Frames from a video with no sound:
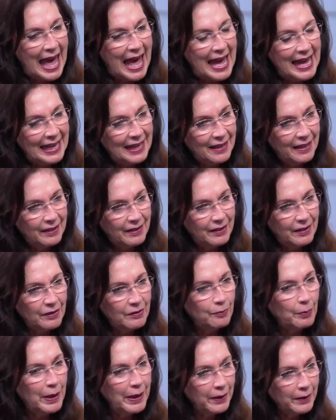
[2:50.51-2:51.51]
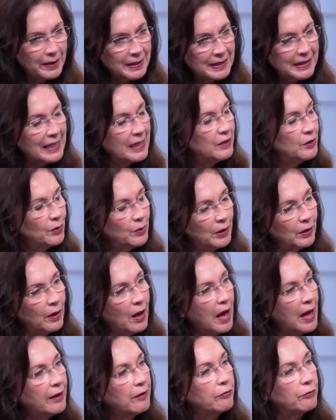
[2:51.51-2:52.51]
And parents can do a lot
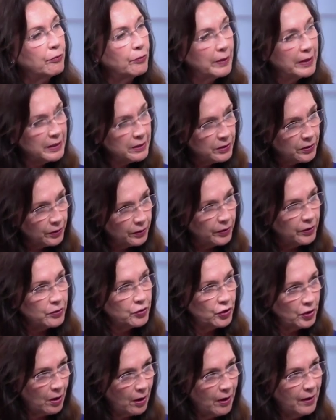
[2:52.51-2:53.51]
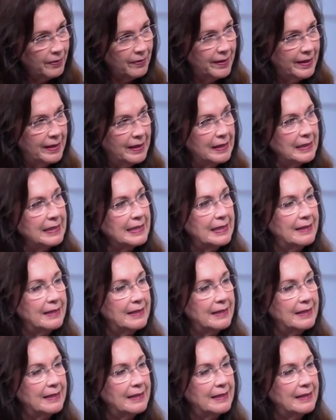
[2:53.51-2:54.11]
lot of research on this.